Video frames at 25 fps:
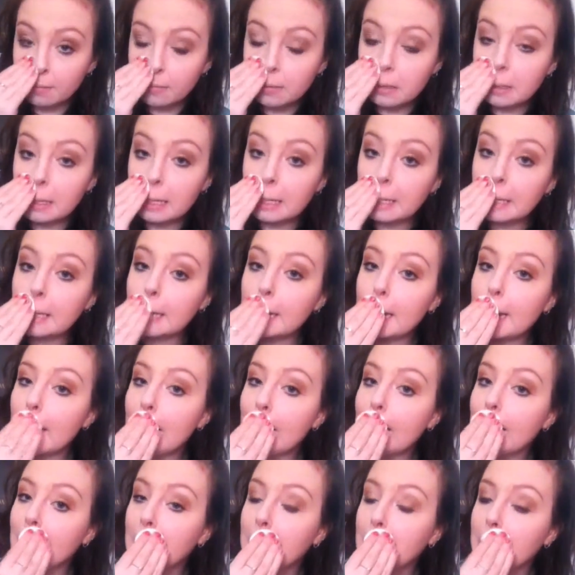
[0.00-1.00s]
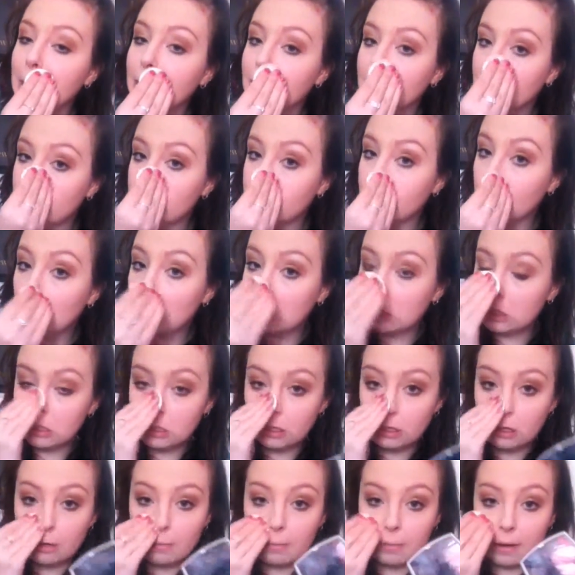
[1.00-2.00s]
using a sponge to
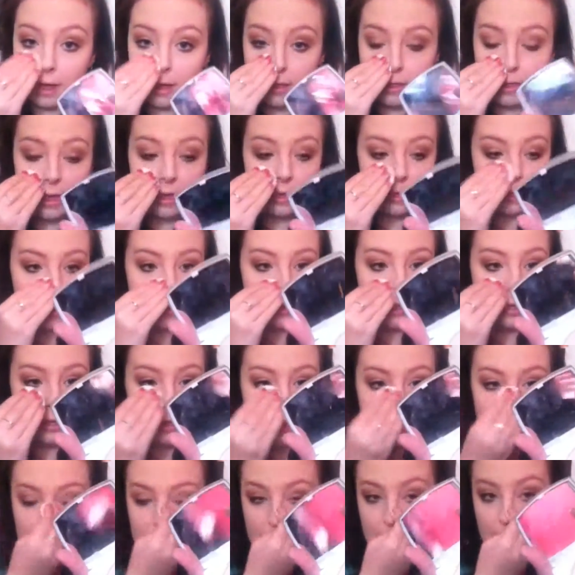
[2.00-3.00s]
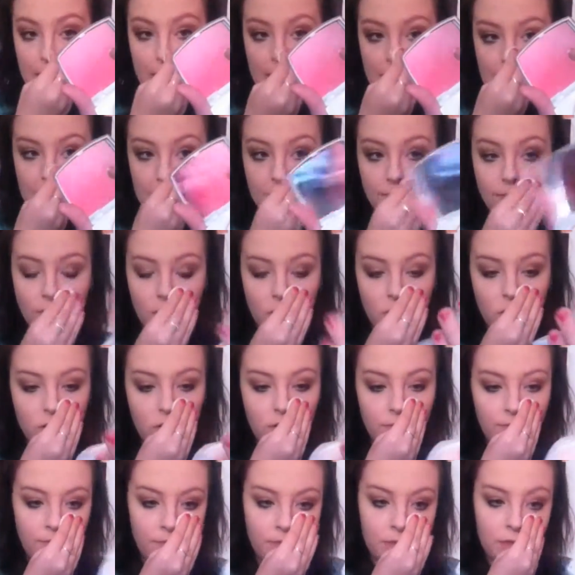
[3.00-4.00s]
apply this, and this is the Avon
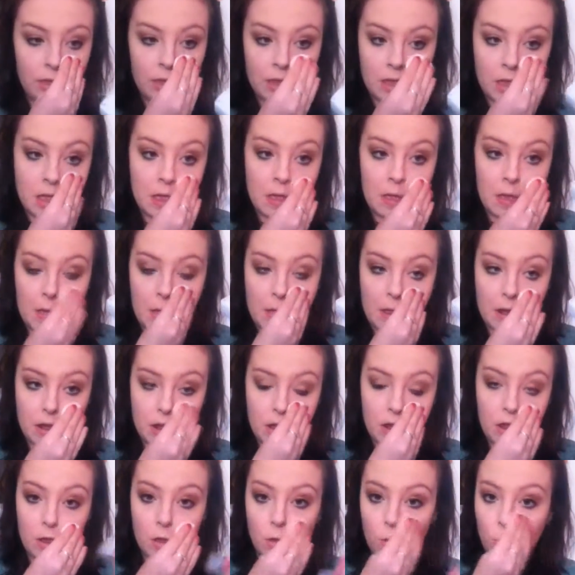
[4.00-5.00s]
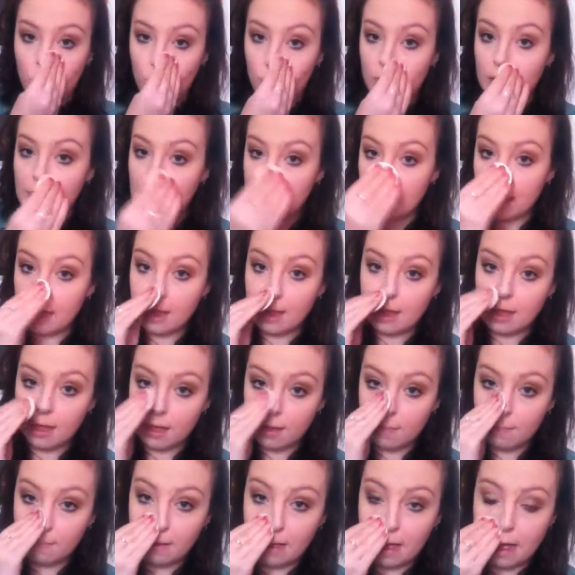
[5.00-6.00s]
Anew
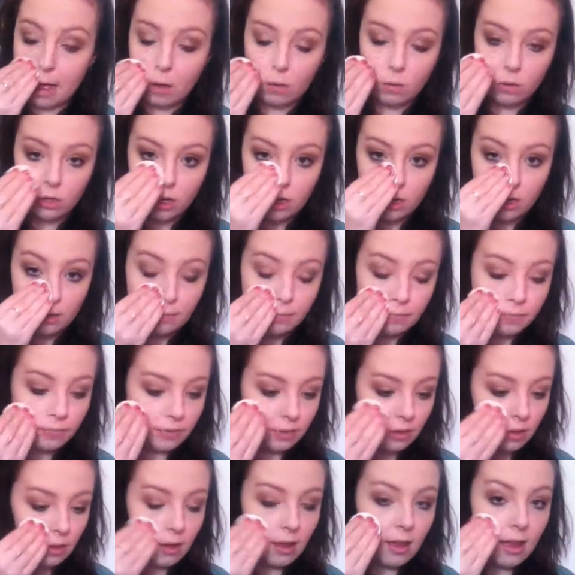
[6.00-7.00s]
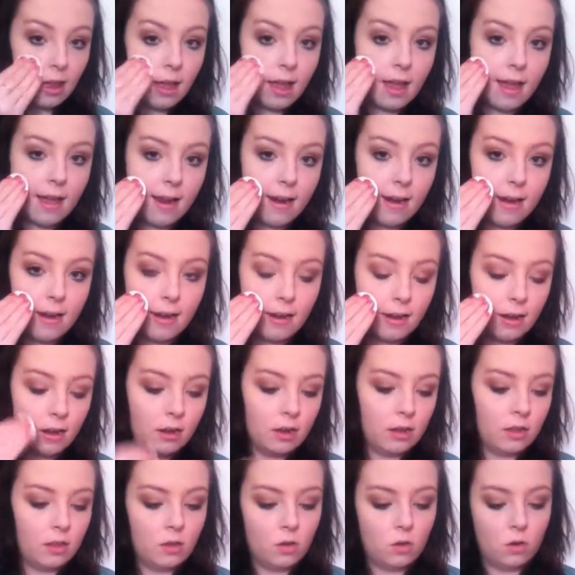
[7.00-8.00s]
powder, and the
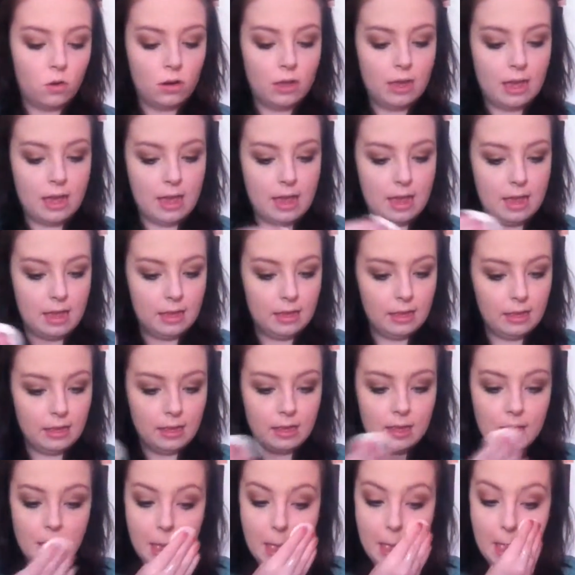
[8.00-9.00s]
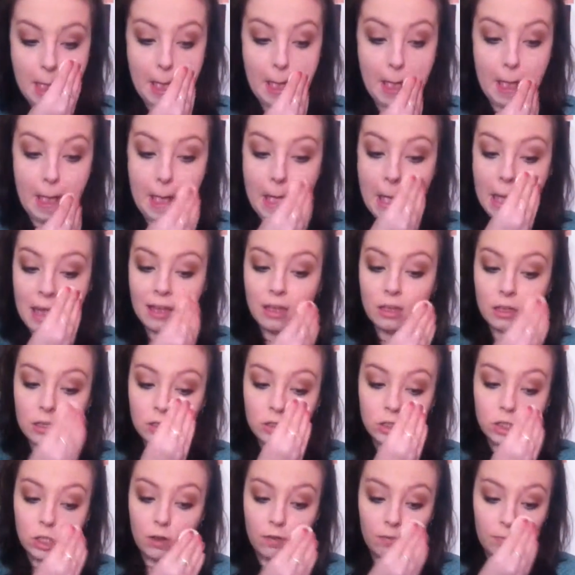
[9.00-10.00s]
colour is
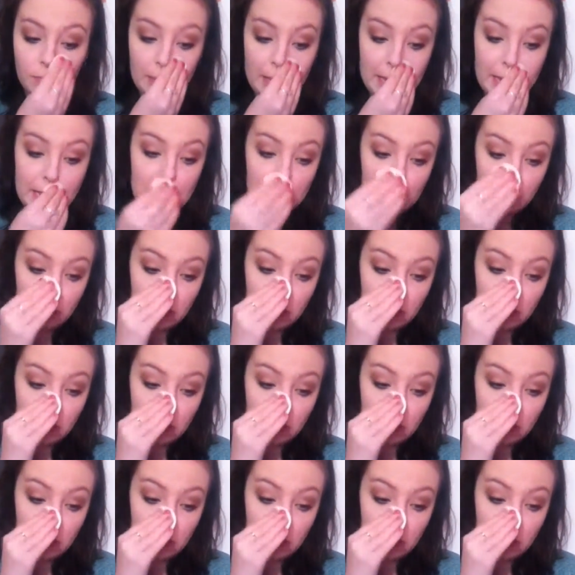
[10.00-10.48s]
soft beige,